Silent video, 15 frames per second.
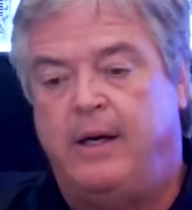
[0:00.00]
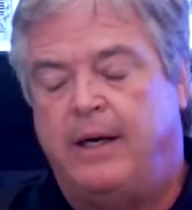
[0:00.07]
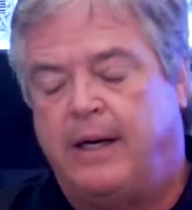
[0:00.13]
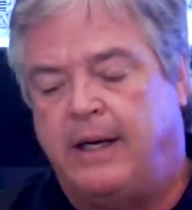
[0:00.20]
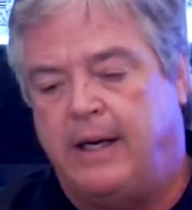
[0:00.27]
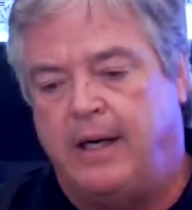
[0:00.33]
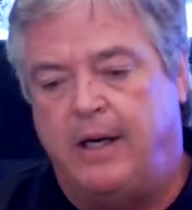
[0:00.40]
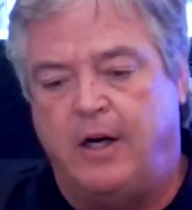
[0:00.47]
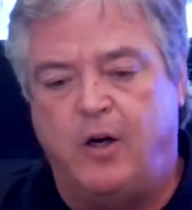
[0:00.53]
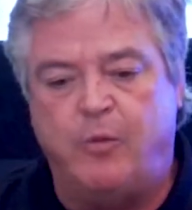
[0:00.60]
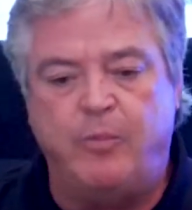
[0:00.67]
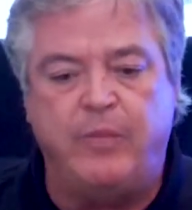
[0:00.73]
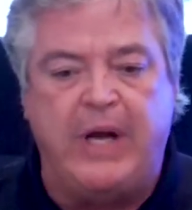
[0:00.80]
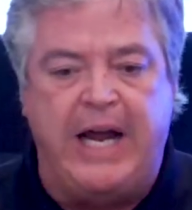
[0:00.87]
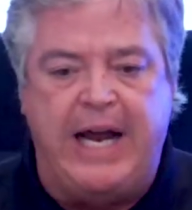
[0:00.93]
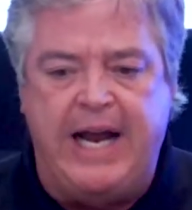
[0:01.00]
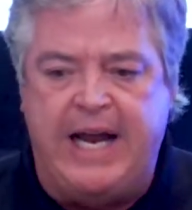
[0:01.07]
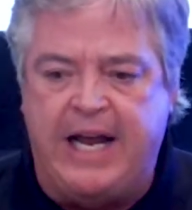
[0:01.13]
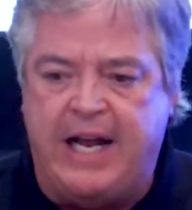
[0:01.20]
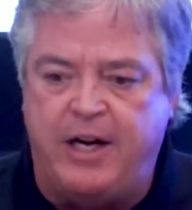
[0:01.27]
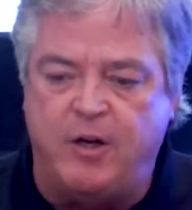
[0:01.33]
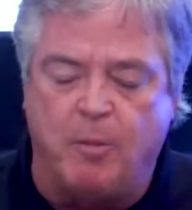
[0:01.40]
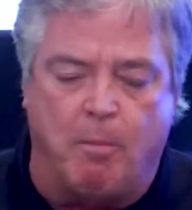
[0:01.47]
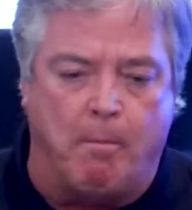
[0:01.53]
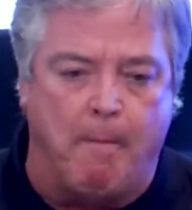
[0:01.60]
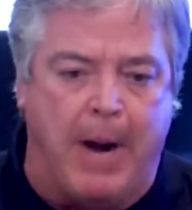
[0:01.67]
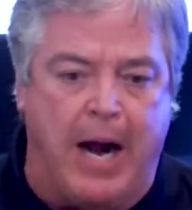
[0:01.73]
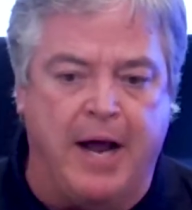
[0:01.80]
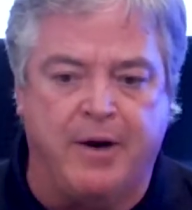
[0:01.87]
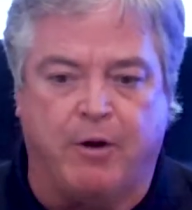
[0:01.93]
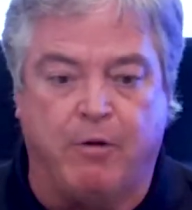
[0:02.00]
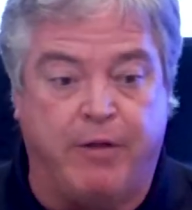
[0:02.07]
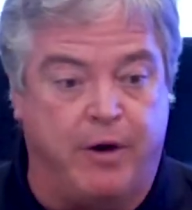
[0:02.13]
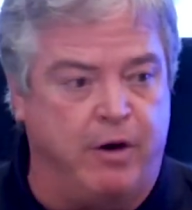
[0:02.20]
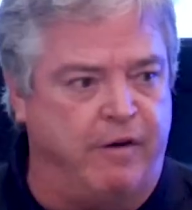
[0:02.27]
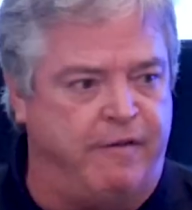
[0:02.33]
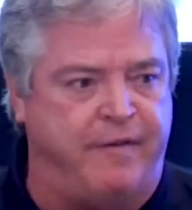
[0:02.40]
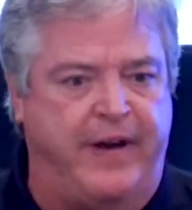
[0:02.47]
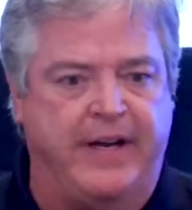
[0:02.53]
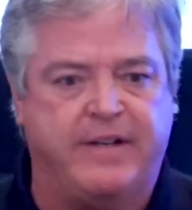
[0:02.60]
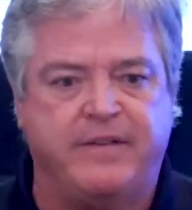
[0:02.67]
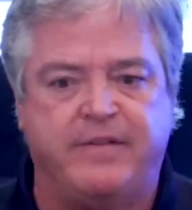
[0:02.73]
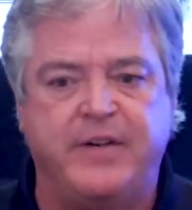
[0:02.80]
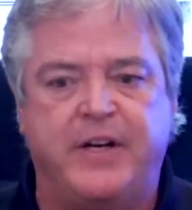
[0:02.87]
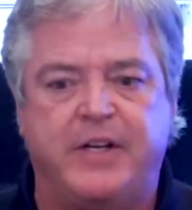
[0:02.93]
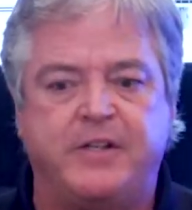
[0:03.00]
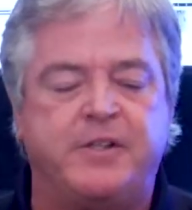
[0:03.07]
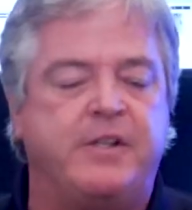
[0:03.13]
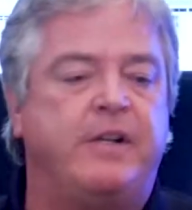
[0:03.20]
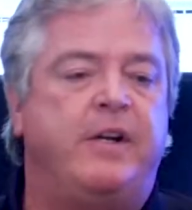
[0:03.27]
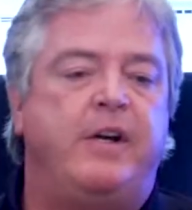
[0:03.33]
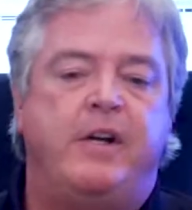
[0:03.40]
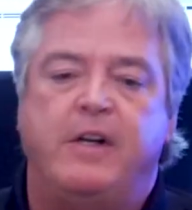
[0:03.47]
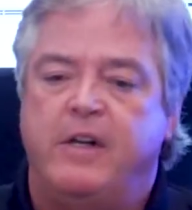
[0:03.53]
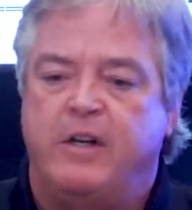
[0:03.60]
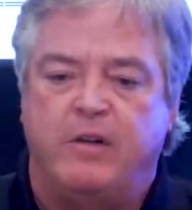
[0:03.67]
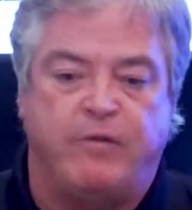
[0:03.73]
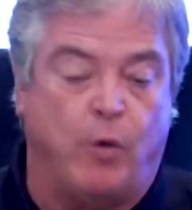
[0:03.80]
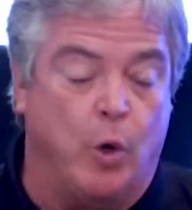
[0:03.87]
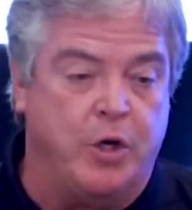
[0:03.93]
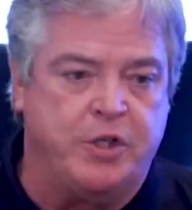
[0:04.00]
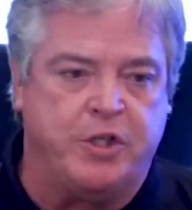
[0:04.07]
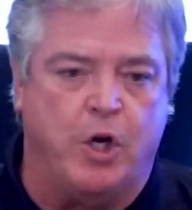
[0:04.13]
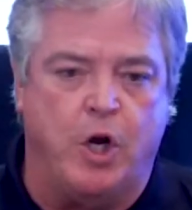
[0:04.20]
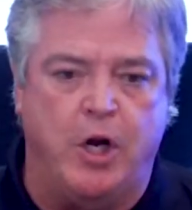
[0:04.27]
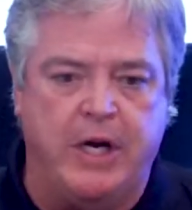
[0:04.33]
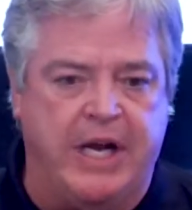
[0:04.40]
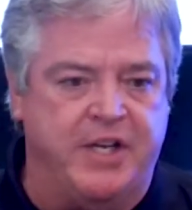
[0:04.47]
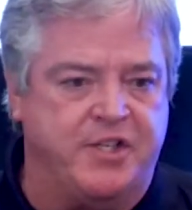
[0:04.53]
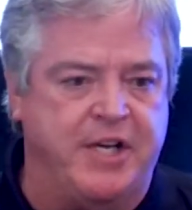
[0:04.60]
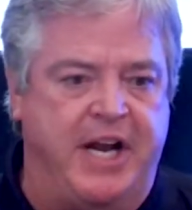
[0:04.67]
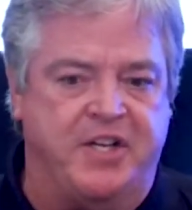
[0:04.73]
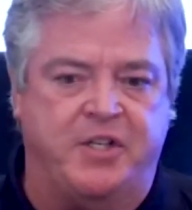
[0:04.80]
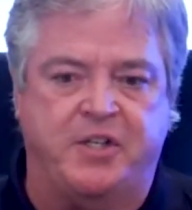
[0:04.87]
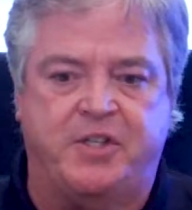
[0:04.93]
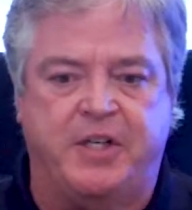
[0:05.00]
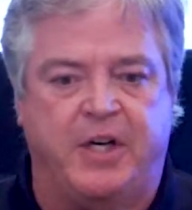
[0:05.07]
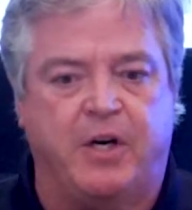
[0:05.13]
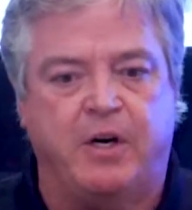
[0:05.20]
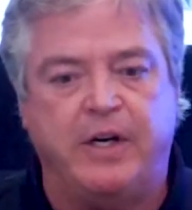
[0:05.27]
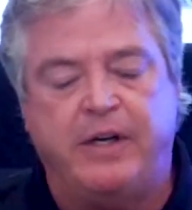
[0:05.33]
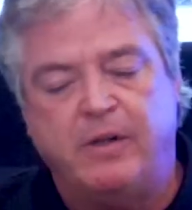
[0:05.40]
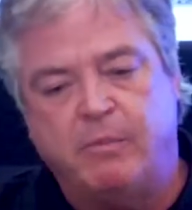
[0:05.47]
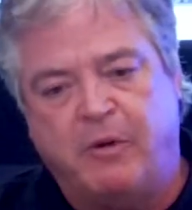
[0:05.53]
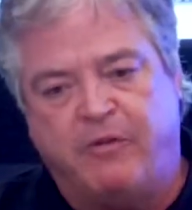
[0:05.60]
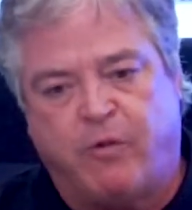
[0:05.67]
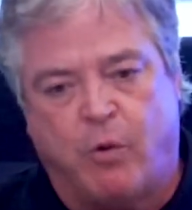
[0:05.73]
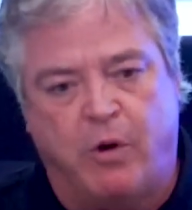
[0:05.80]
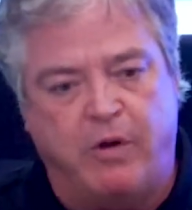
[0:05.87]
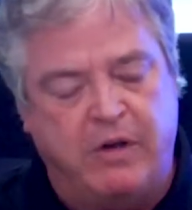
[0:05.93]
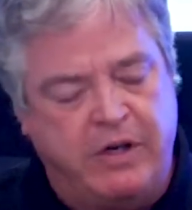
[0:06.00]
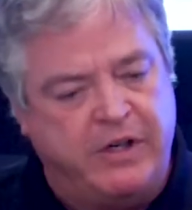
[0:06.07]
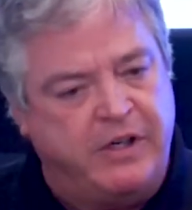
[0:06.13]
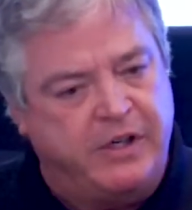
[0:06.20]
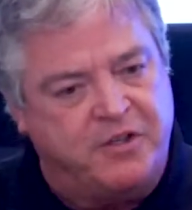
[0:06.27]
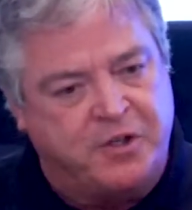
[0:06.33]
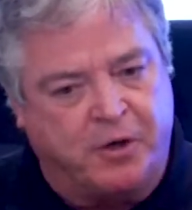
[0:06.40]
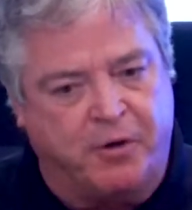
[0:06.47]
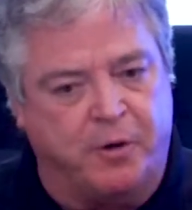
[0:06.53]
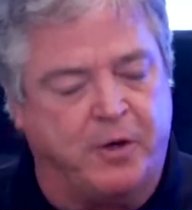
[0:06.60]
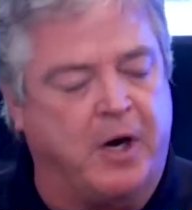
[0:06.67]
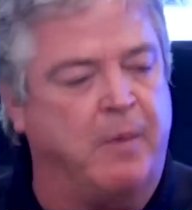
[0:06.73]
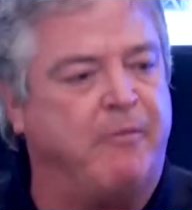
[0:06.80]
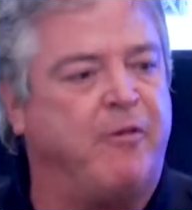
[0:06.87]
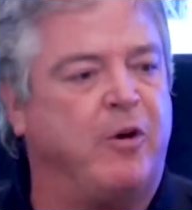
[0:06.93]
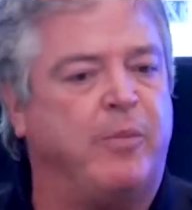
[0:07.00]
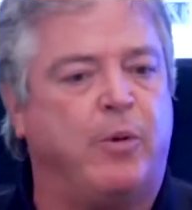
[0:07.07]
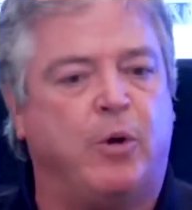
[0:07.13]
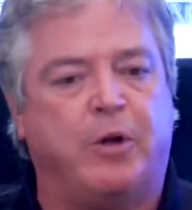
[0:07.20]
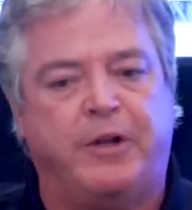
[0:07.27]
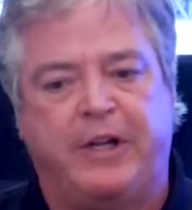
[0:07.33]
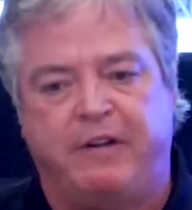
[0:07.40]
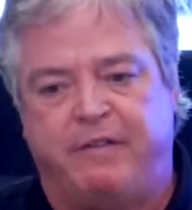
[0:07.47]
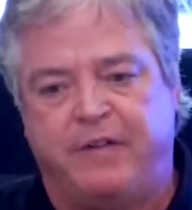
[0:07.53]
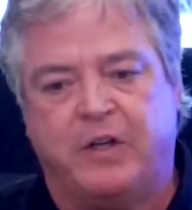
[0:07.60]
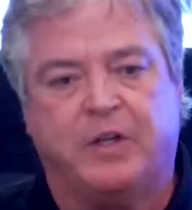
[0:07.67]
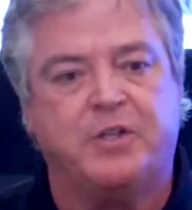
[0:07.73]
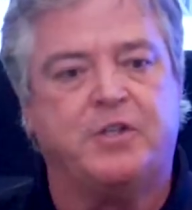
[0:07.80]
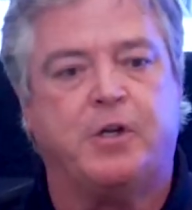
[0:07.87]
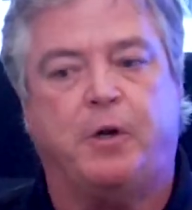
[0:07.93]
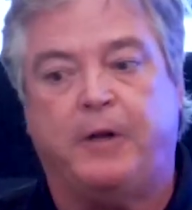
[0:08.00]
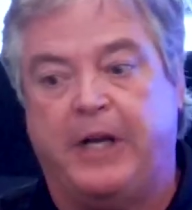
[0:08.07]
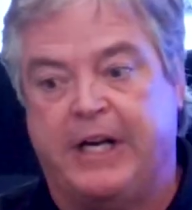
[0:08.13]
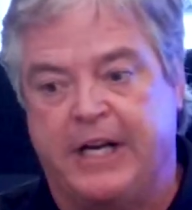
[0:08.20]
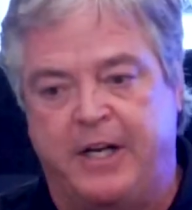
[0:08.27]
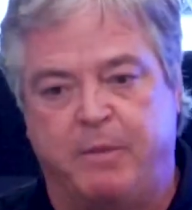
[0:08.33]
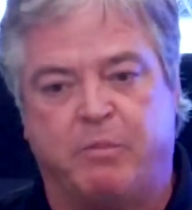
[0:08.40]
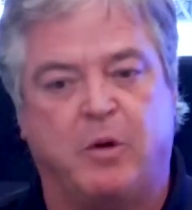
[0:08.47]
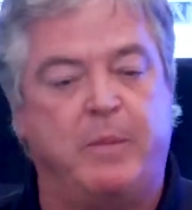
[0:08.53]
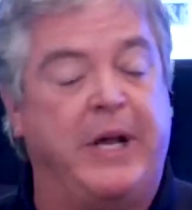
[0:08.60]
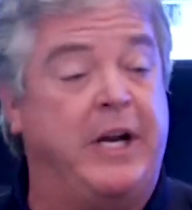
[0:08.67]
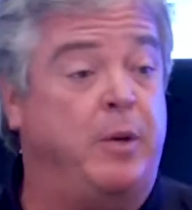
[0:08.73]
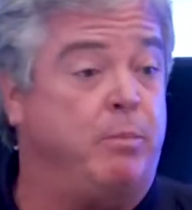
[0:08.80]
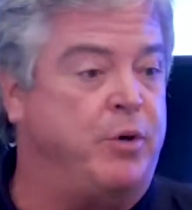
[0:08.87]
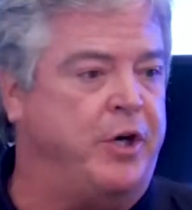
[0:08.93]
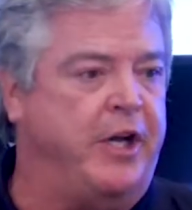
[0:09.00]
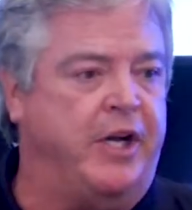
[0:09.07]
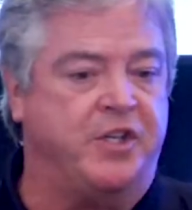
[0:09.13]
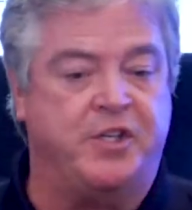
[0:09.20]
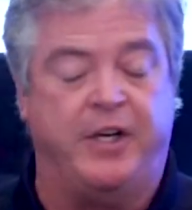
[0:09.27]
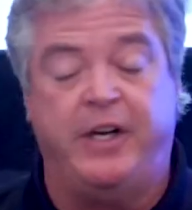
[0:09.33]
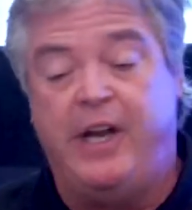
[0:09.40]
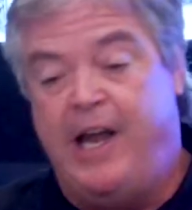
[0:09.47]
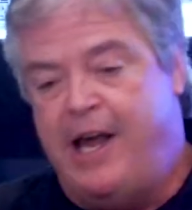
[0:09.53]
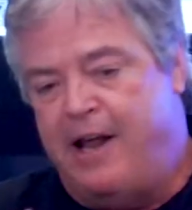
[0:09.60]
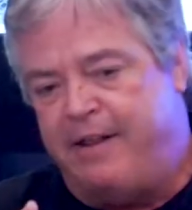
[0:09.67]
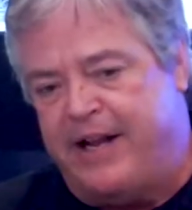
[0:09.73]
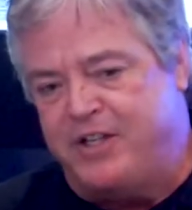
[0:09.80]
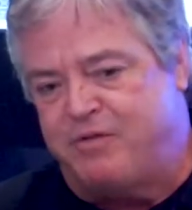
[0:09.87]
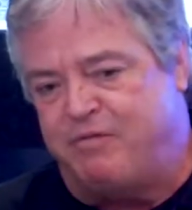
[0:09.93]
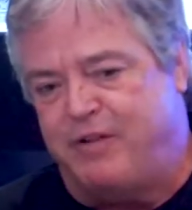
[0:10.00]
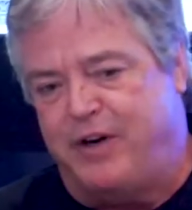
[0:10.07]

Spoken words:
and model their effectiveness for as long as necessary until they're comfortable and they feel as though they can implement in production. That's